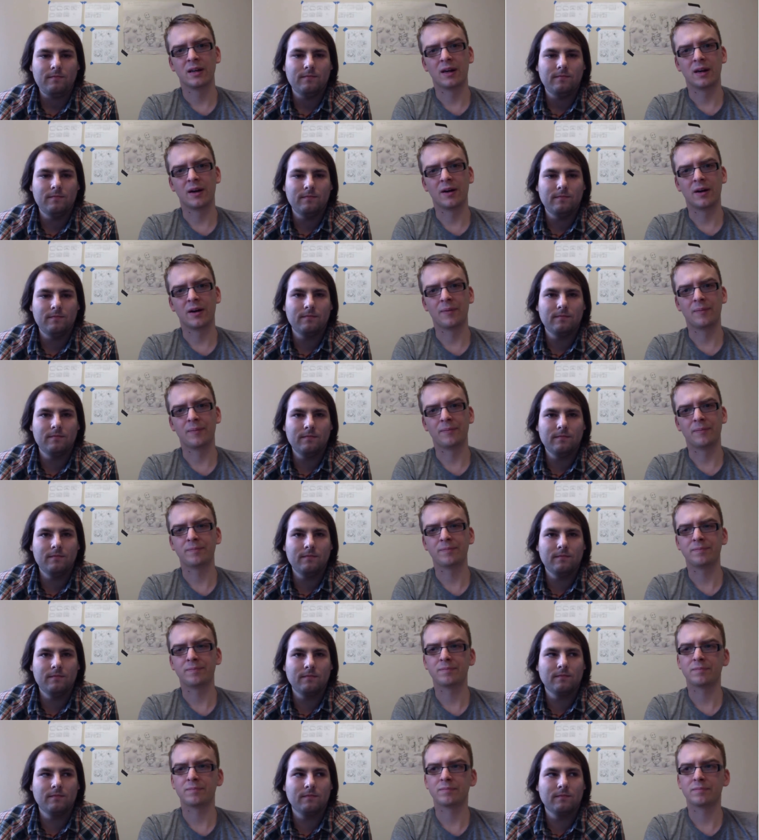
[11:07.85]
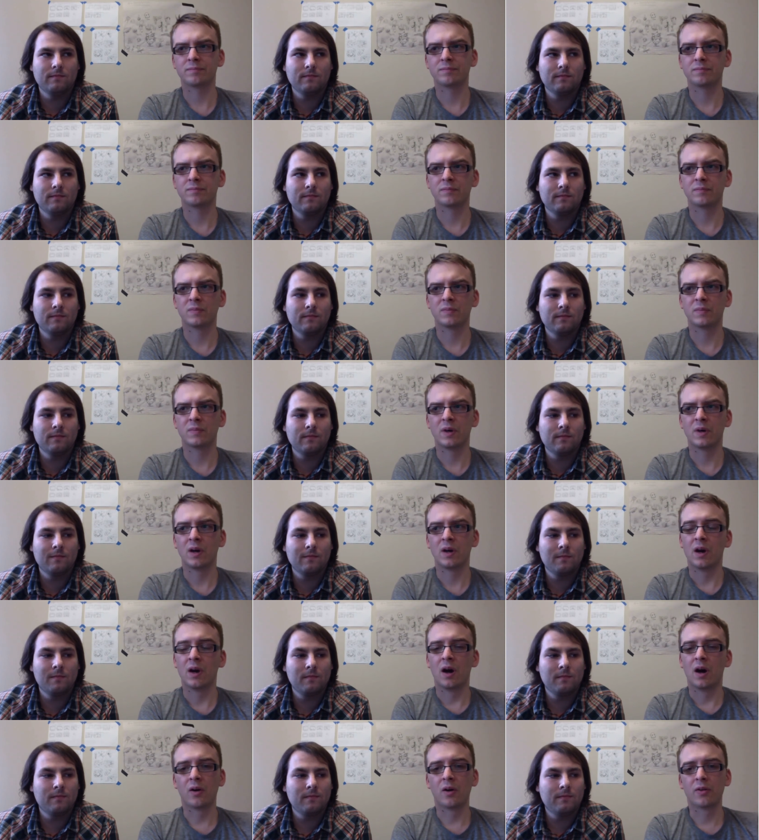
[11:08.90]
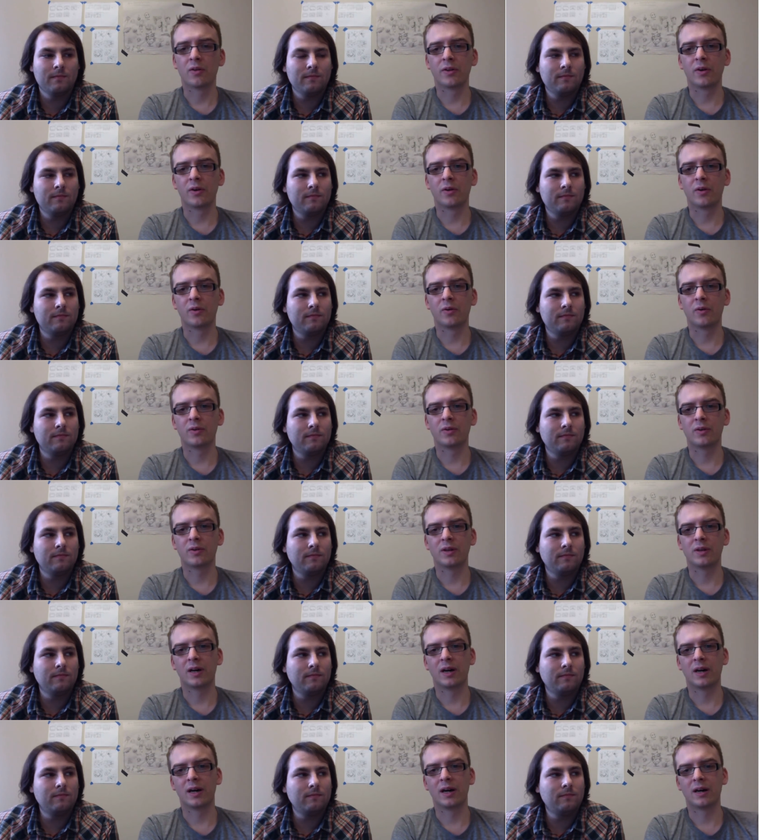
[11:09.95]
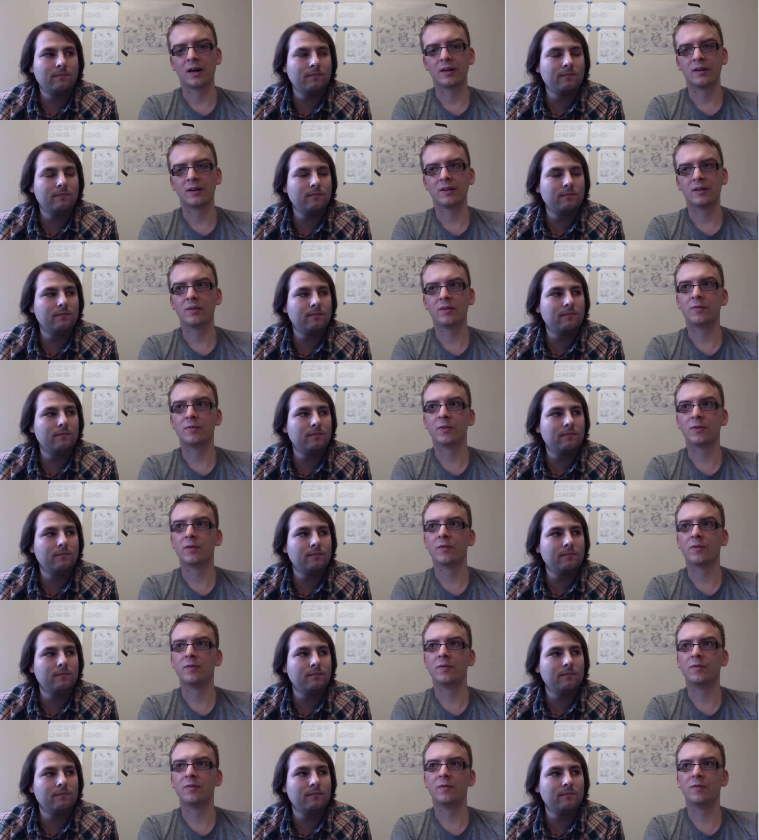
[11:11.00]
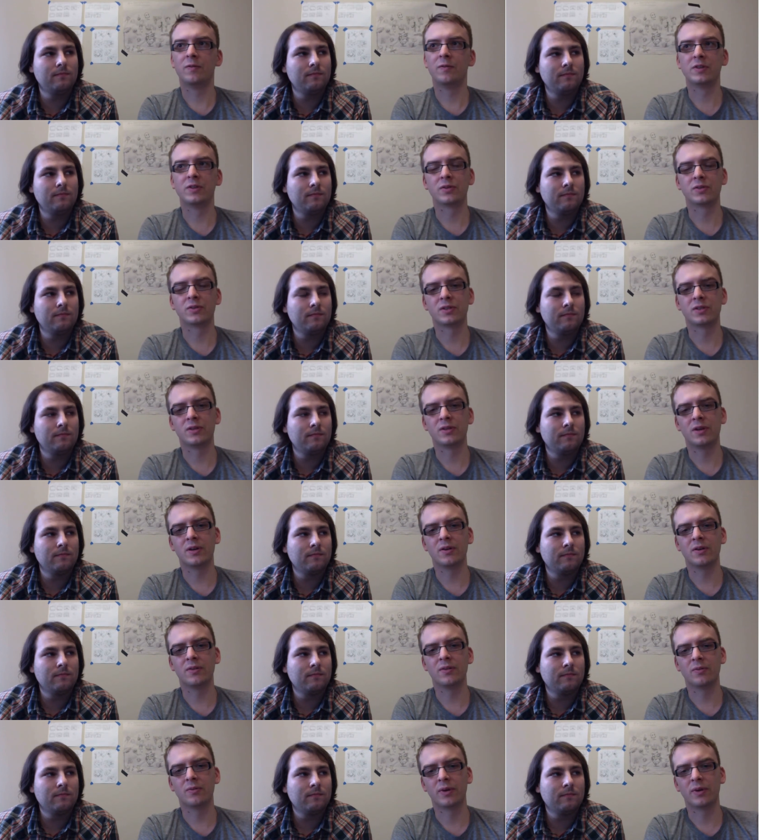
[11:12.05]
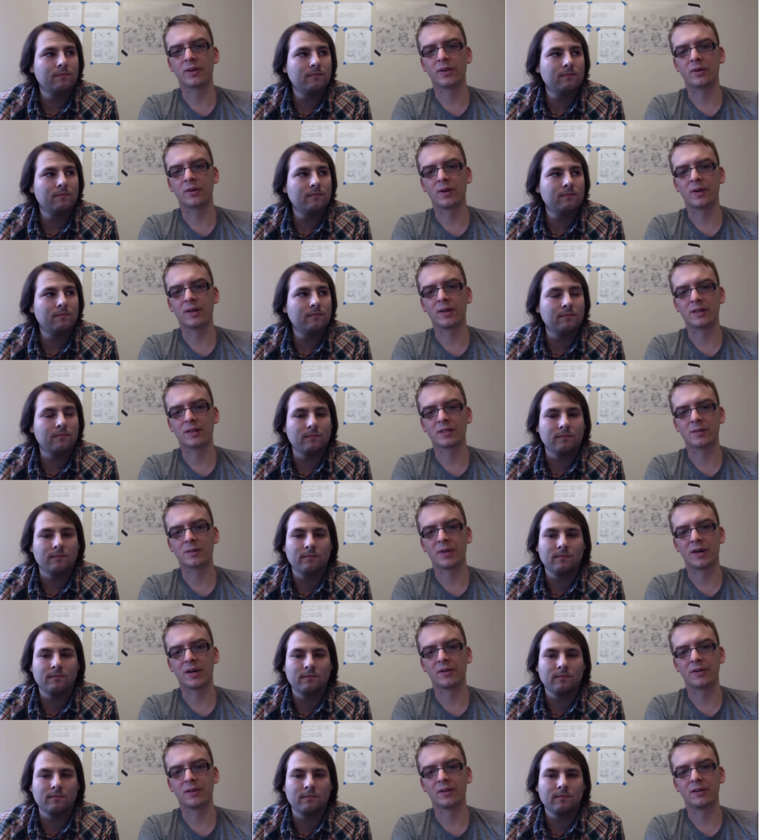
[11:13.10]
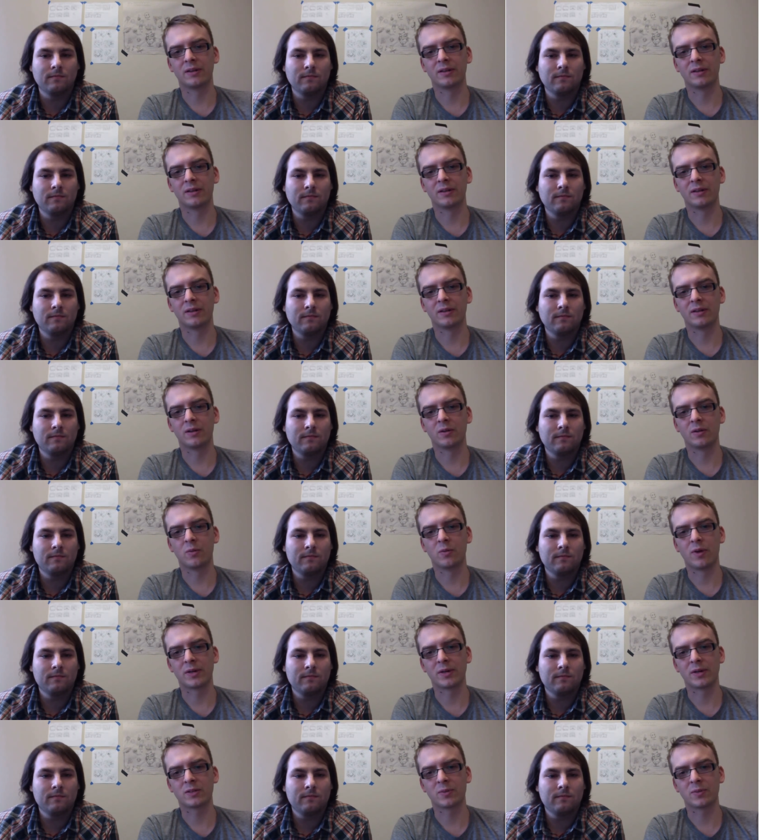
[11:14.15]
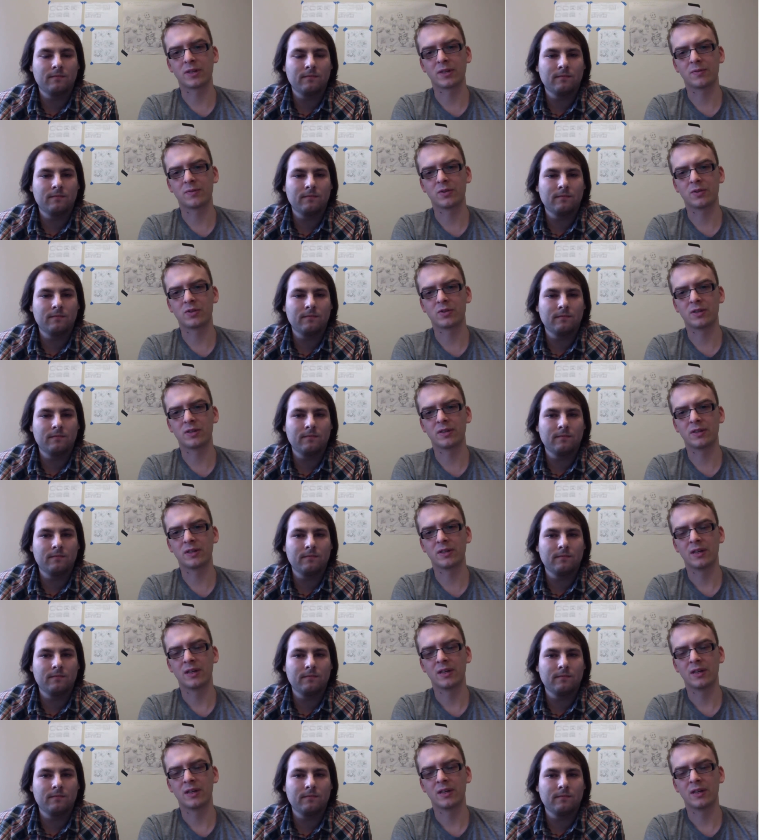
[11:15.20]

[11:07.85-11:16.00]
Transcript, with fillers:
Speaker 1: Um, although uh, for Visual Studio, one of the great things about it, the Web Express version,